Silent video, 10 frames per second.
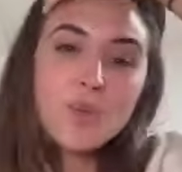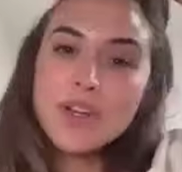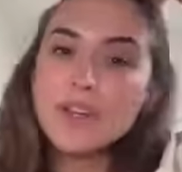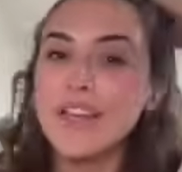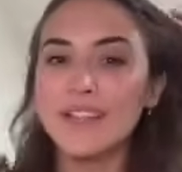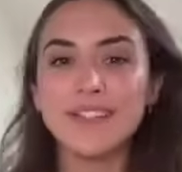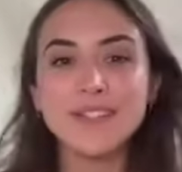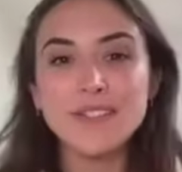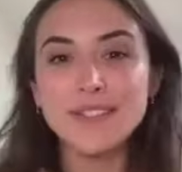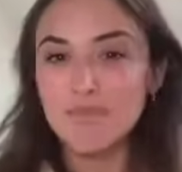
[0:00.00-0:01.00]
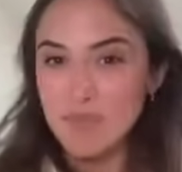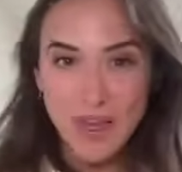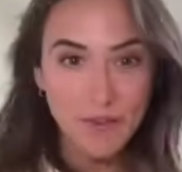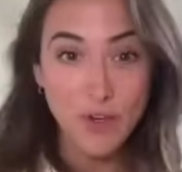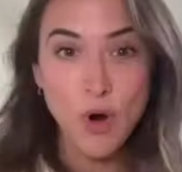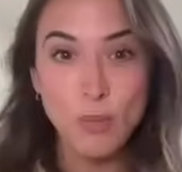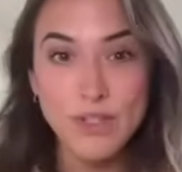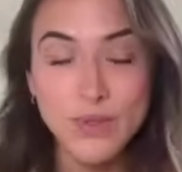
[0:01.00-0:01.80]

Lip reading: Do you want to like, if you're open,